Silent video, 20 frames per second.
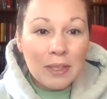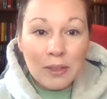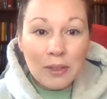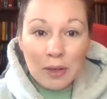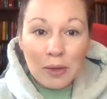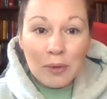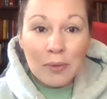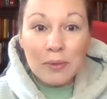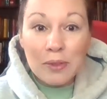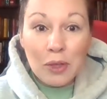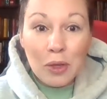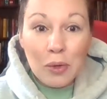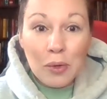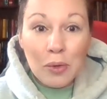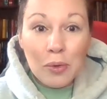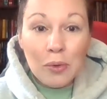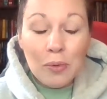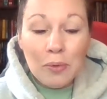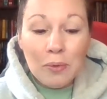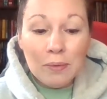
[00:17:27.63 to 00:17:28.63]

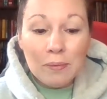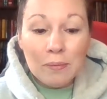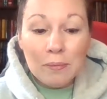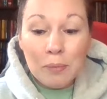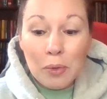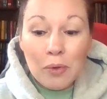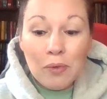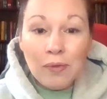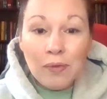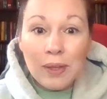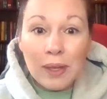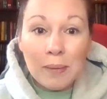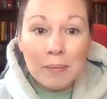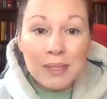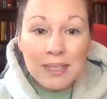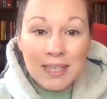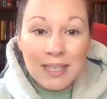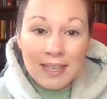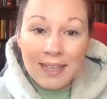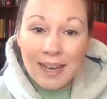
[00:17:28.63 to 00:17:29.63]
you move them
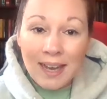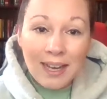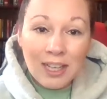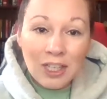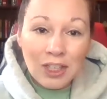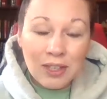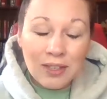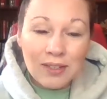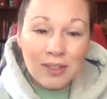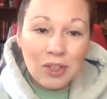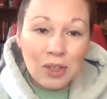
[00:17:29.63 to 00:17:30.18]
to take action.